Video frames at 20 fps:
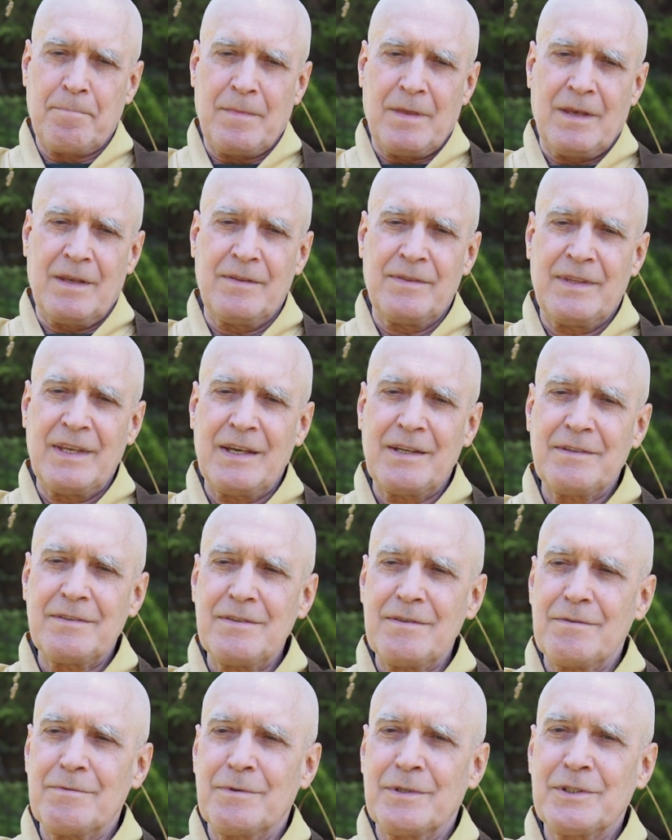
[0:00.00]
And
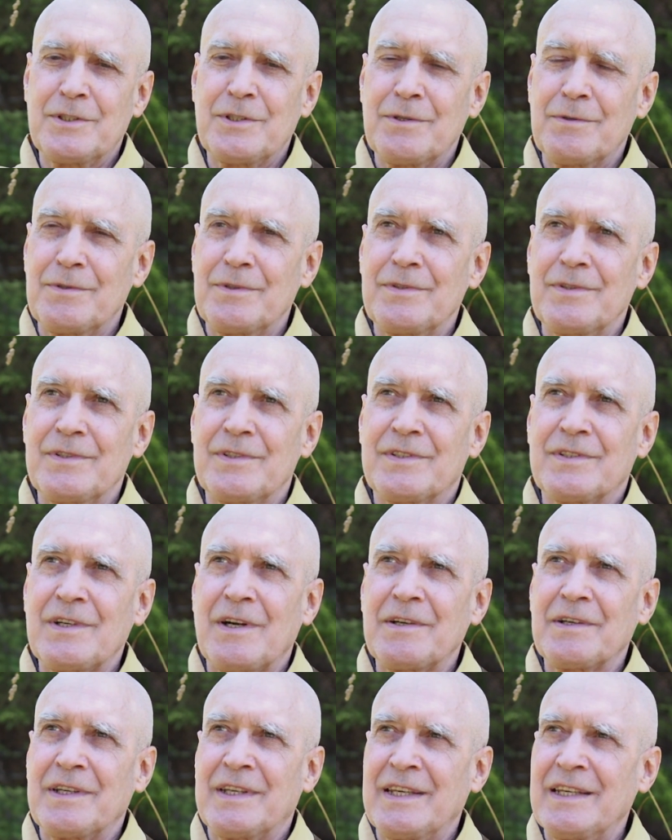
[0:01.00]
then once you
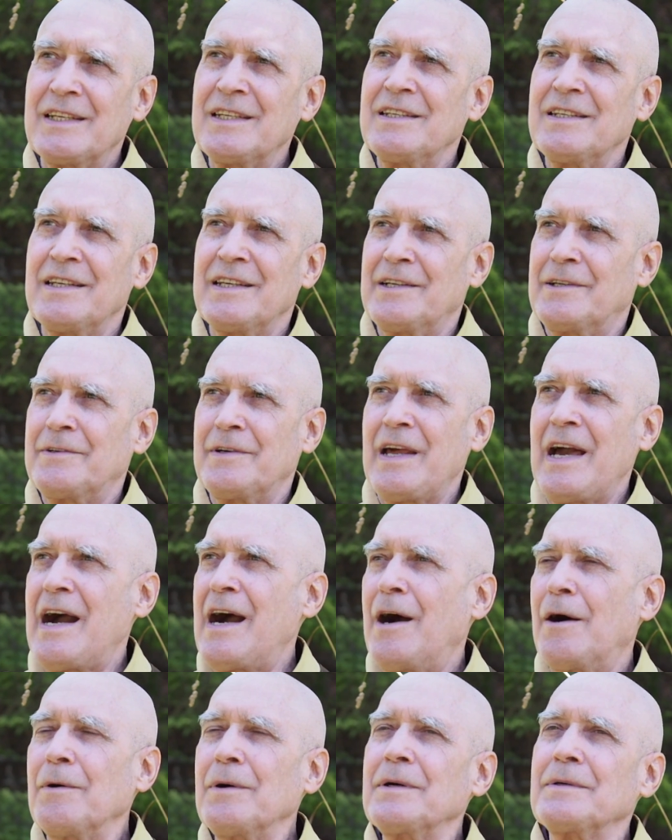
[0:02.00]
start getting here
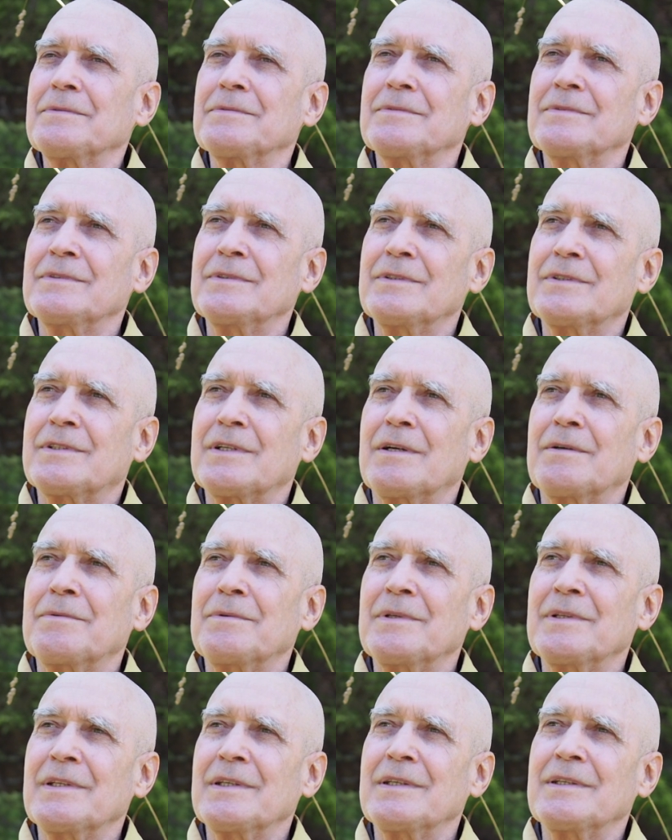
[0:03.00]
now, when you start
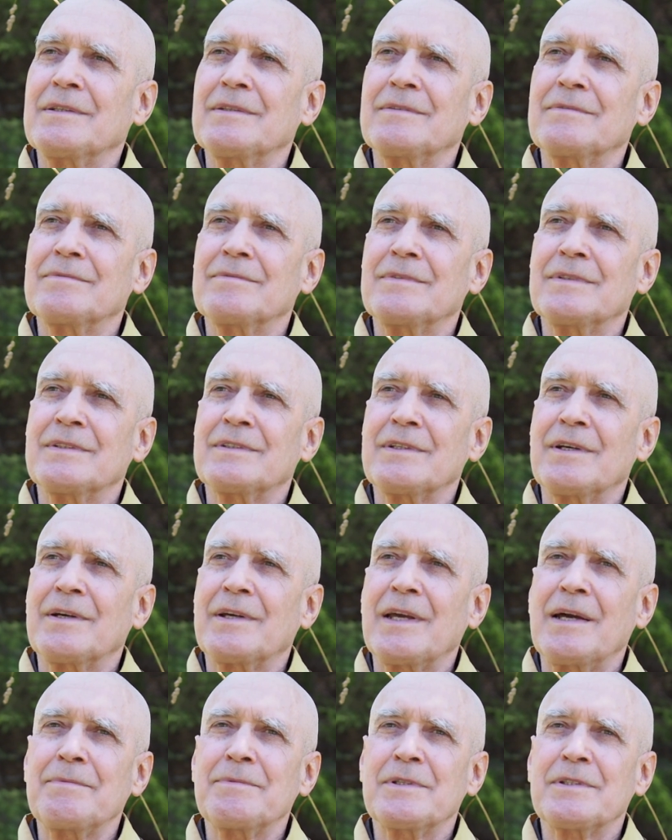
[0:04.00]
really, you say,
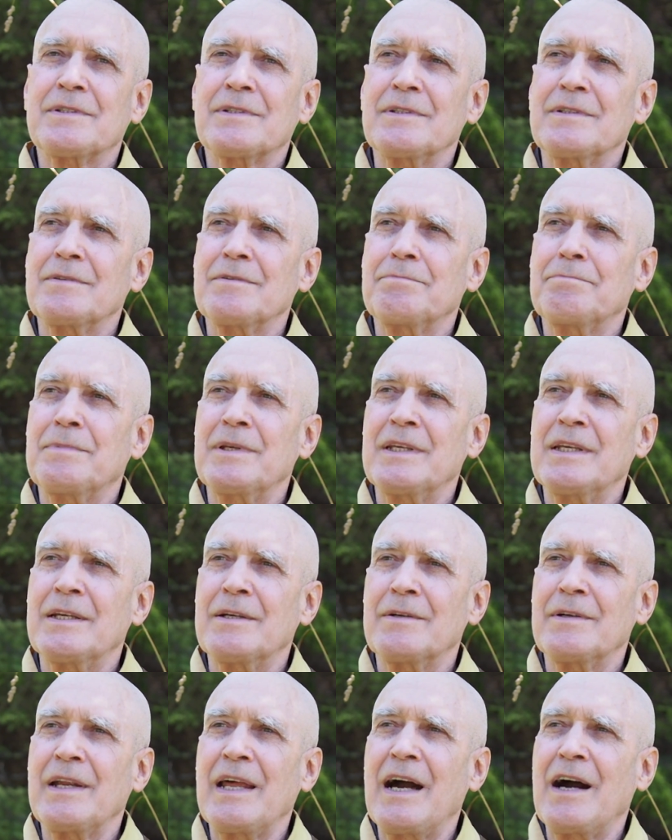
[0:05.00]
okay, I'm just going to be
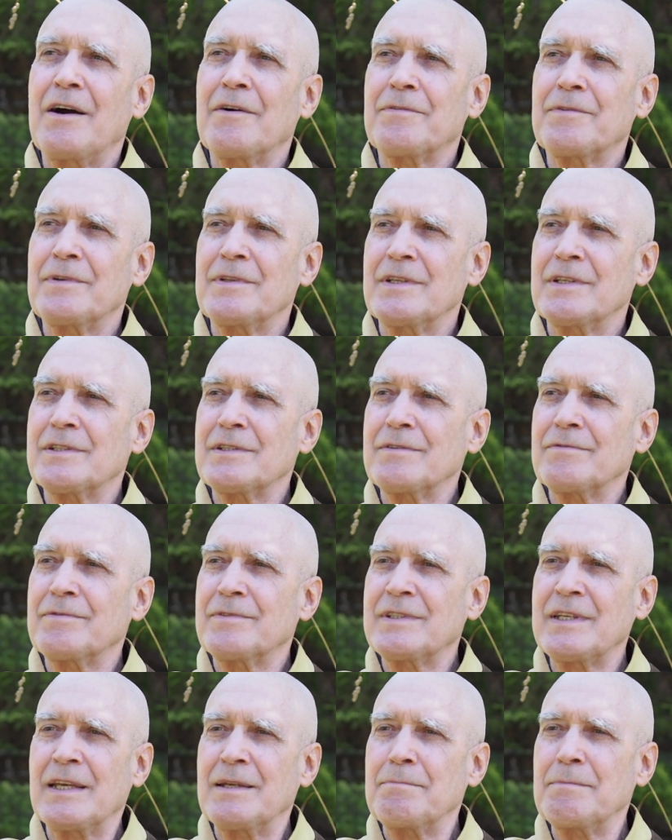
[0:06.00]
here now for this
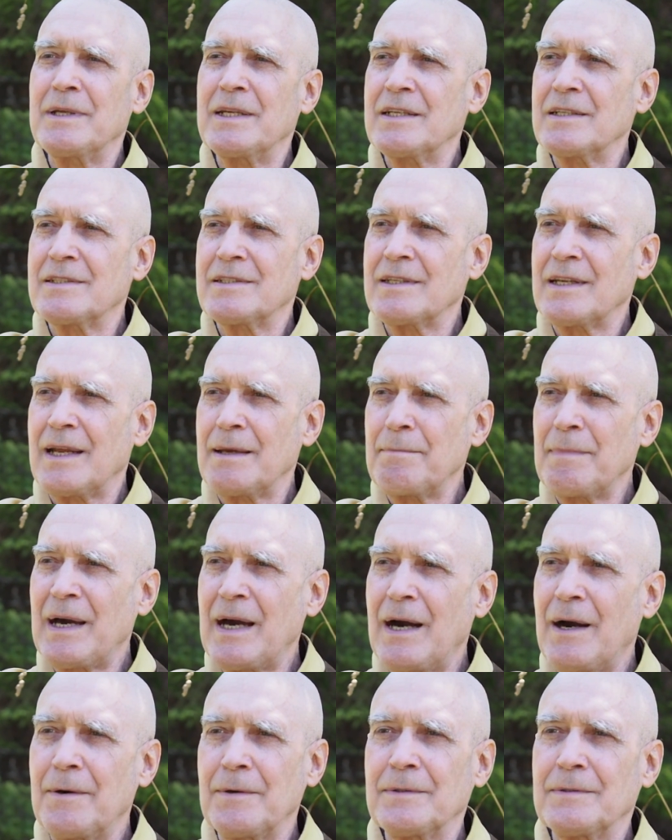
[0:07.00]
10 minutes that I
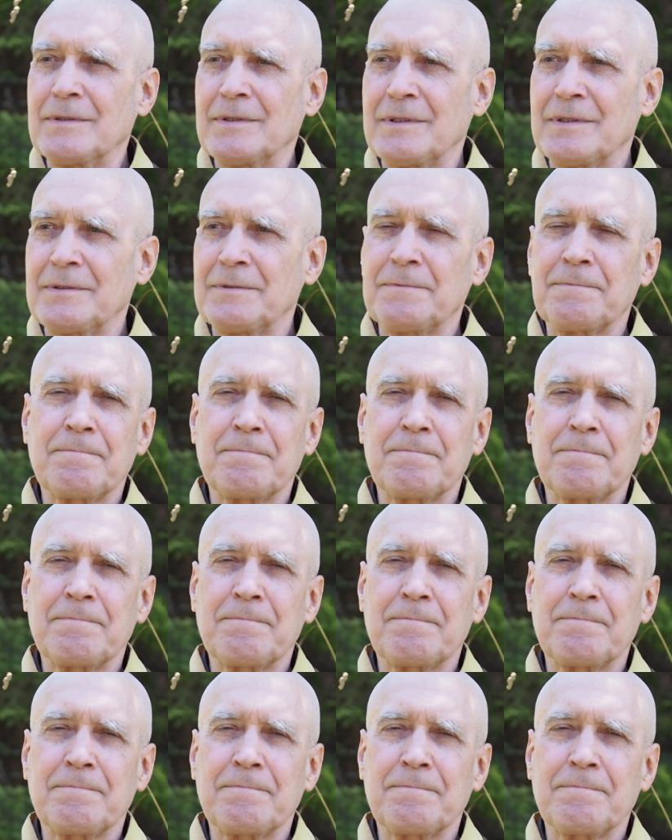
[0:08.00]
bow. Okay,